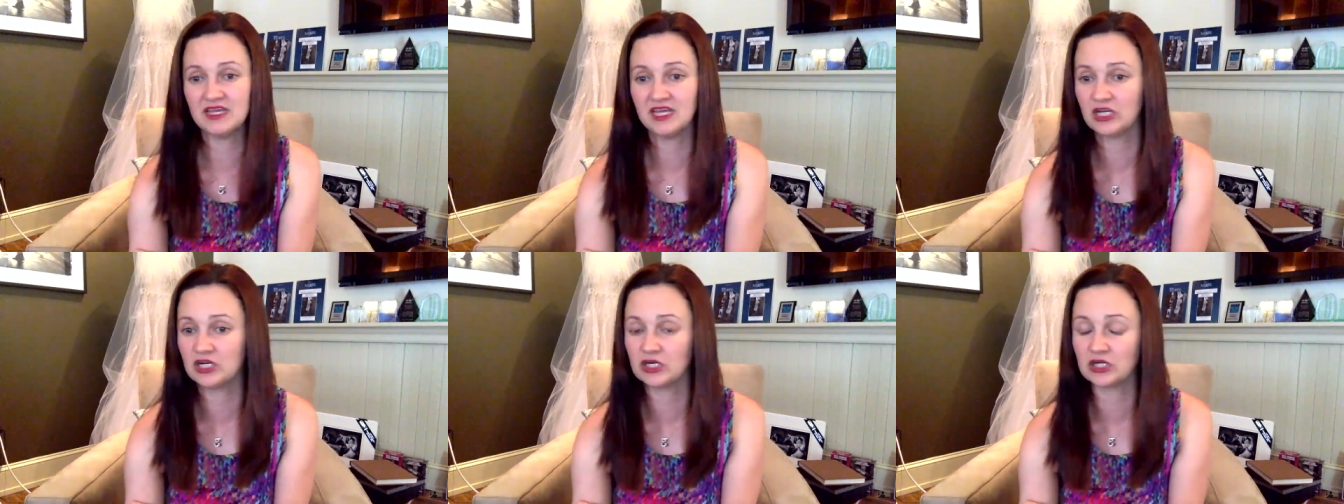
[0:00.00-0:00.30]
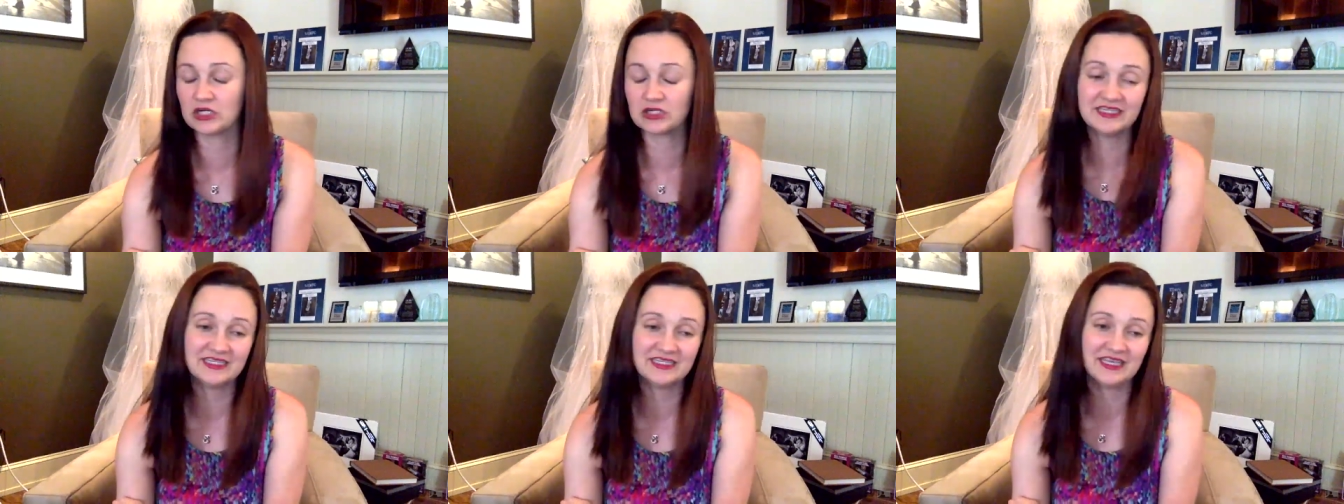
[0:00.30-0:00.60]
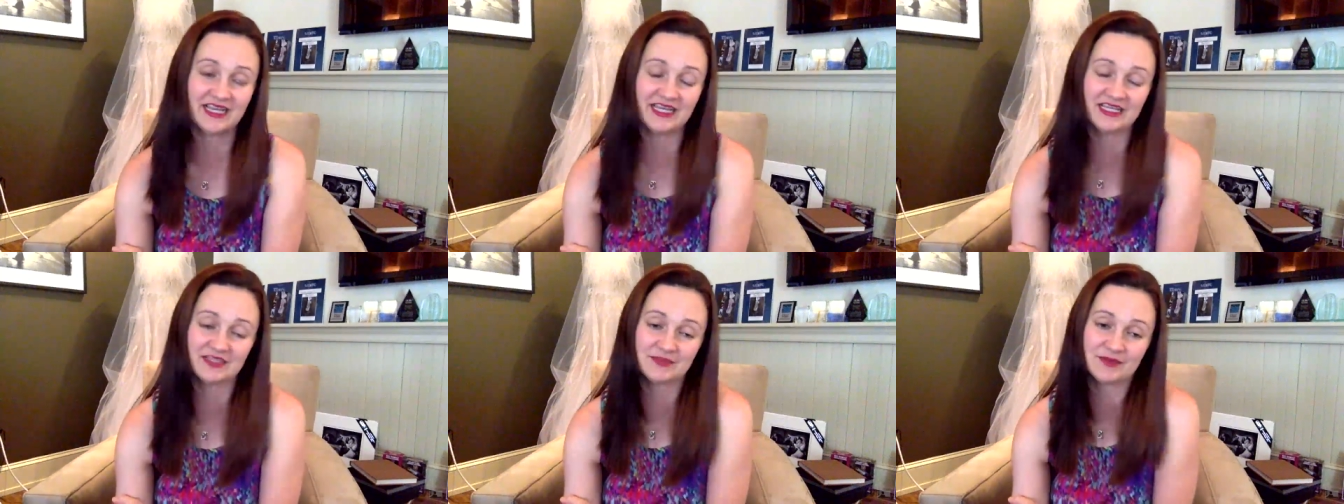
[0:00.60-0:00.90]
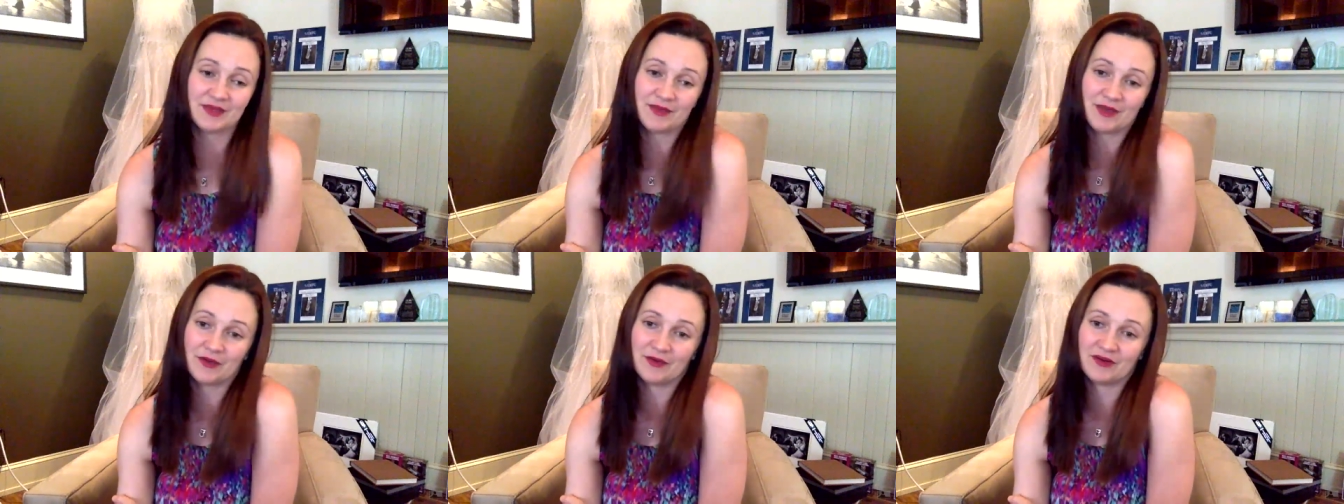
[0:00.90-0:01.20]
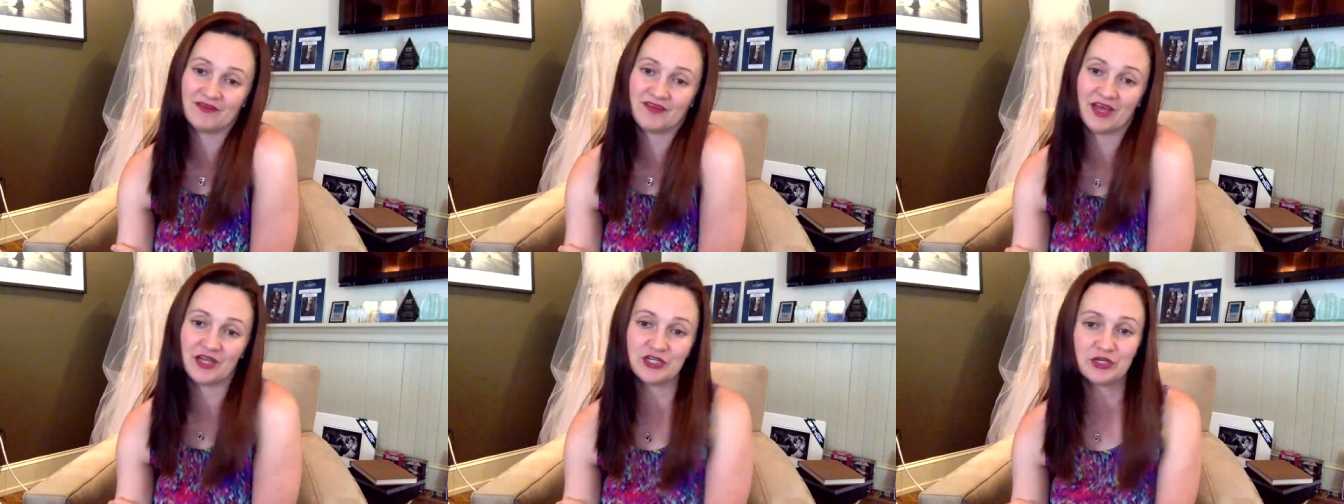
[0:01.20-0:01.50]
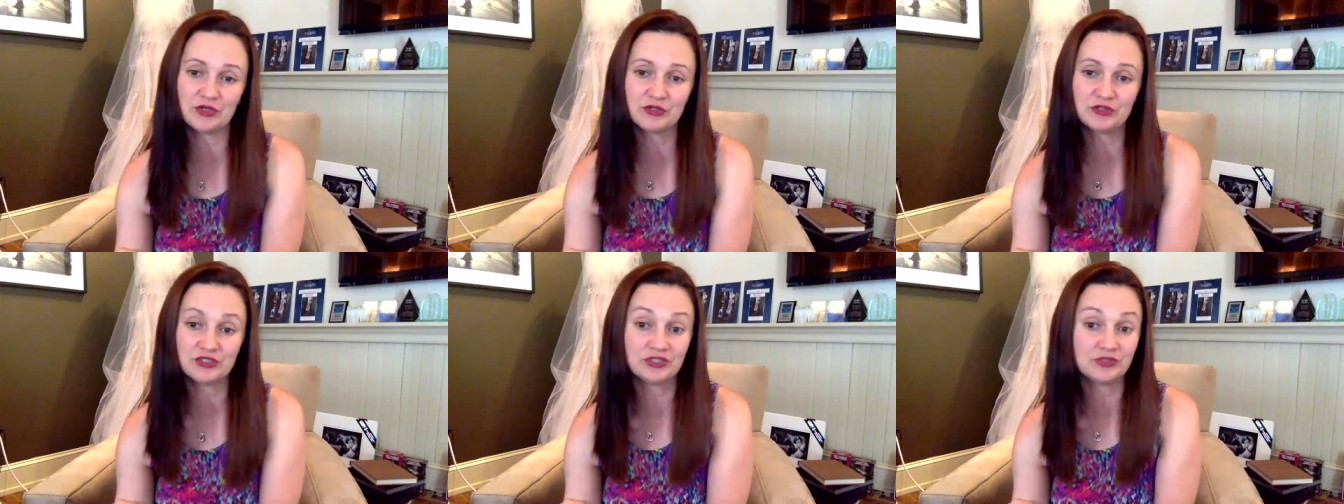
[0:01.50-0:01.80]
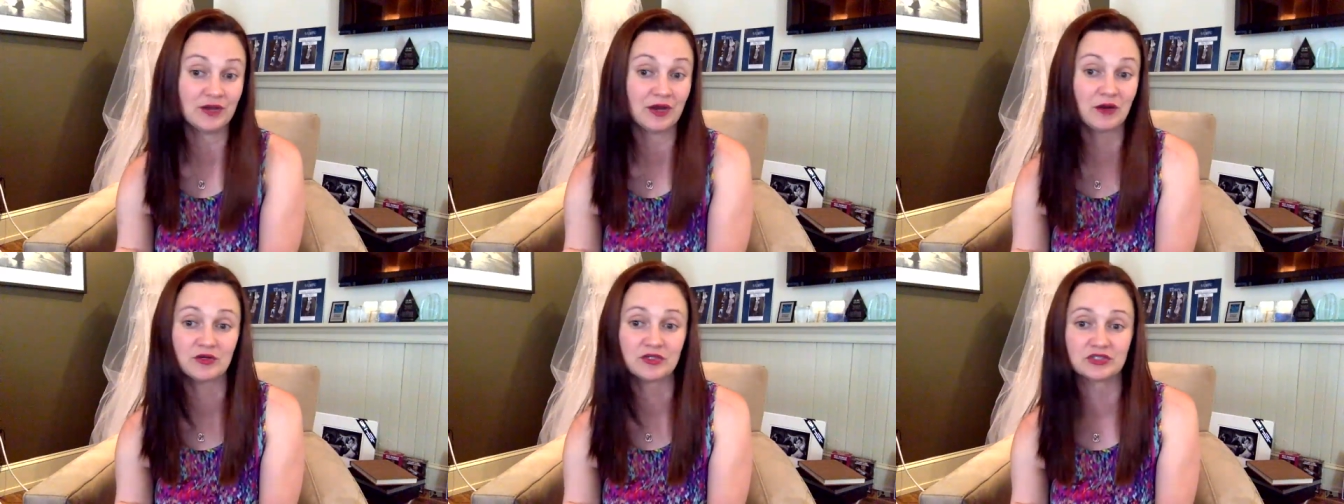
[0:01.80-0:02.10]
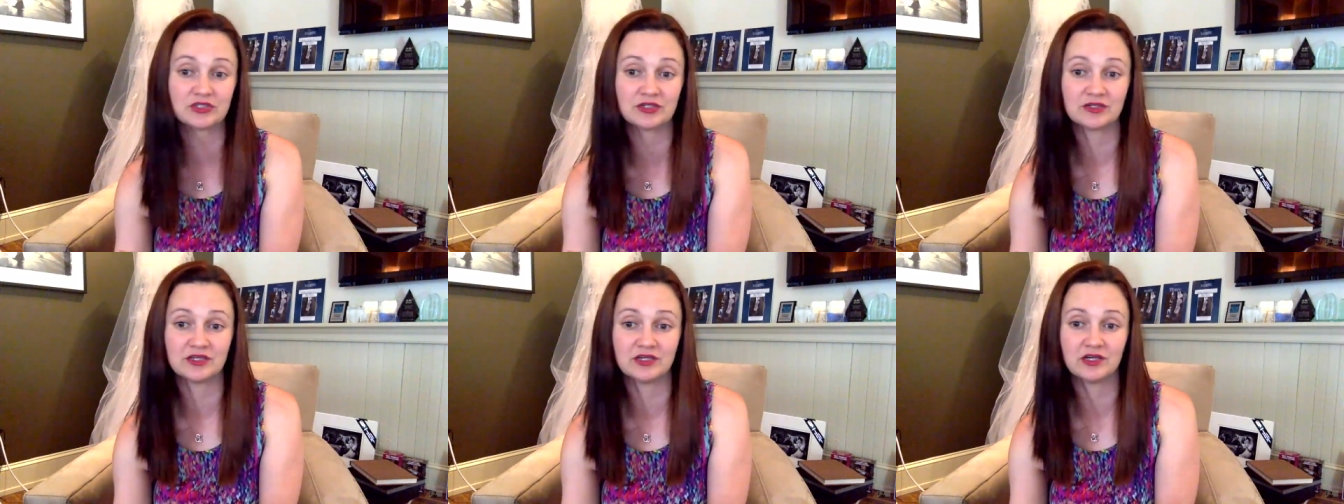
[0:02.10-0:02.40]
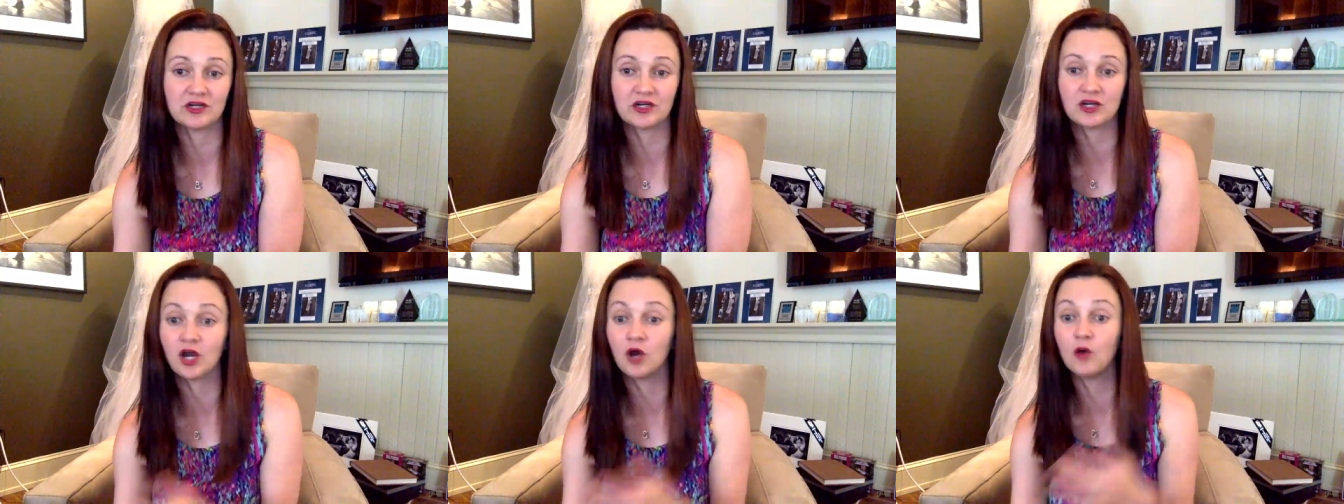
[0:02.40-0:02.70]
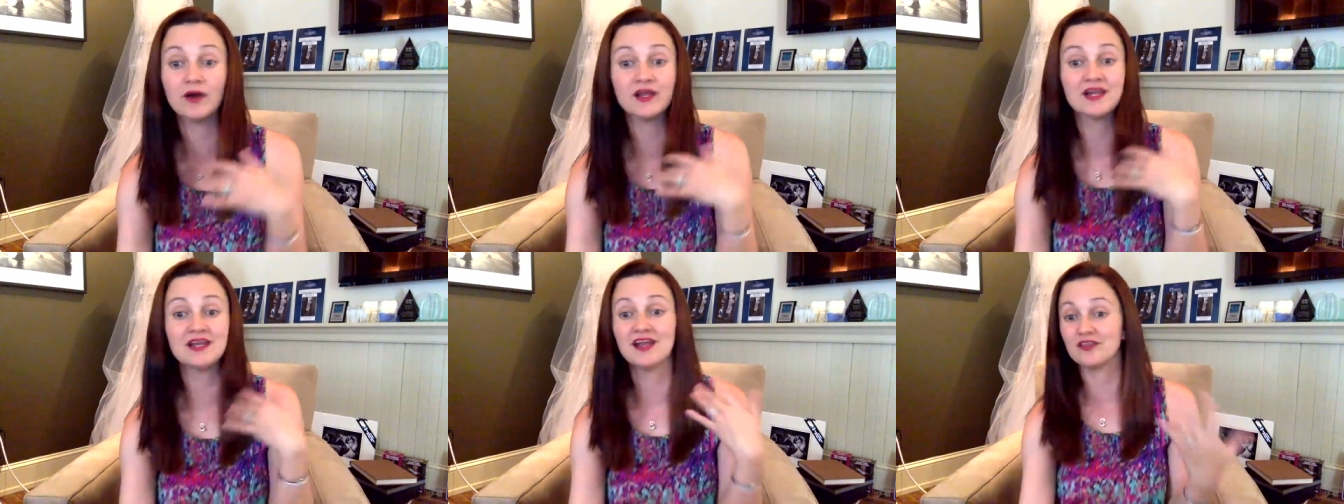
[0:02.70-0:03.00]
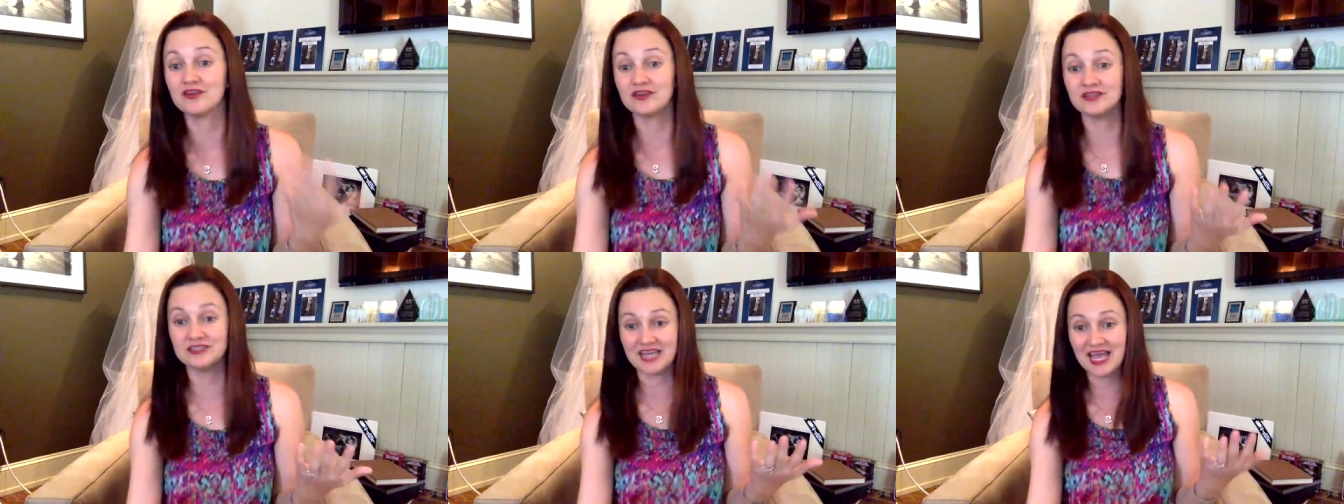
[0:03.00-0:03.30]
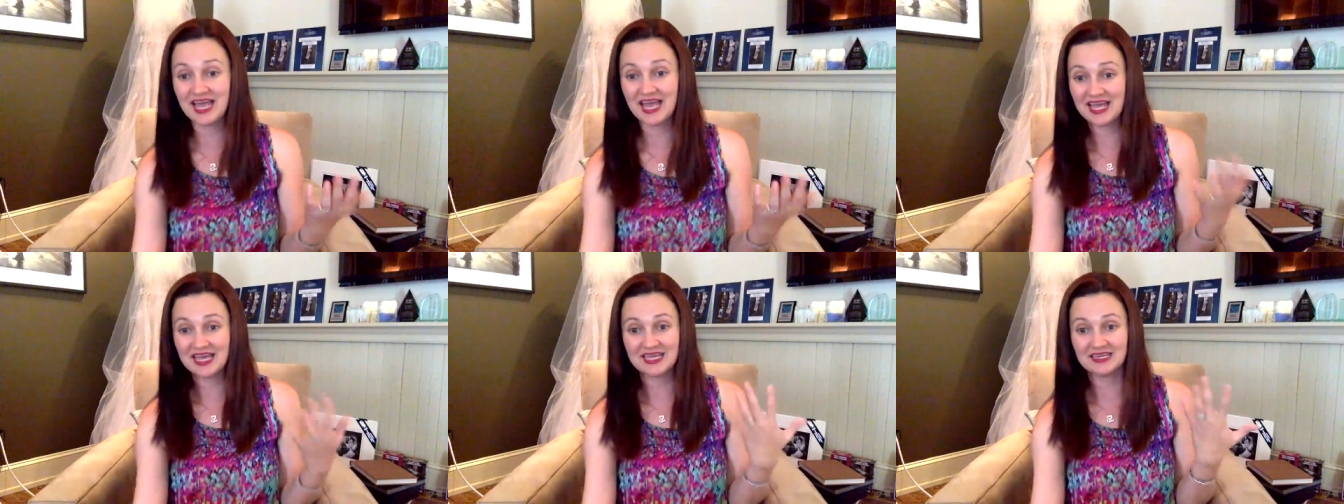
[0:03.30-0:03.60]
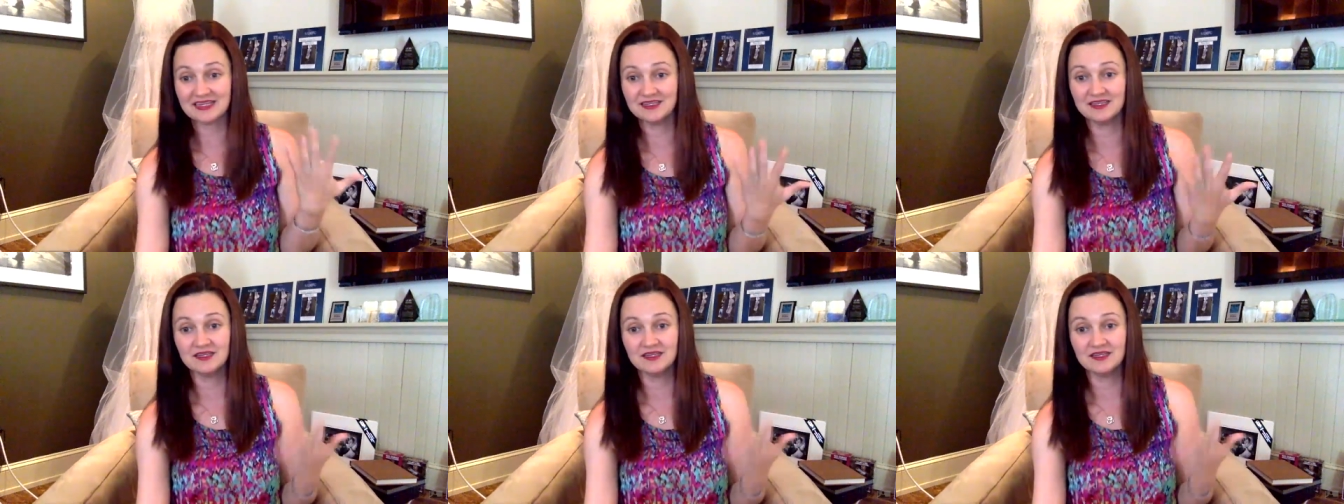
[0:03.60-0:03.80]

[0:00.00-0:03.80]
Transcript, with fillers: early days, maybe I would have had to go two hours early or go on another day and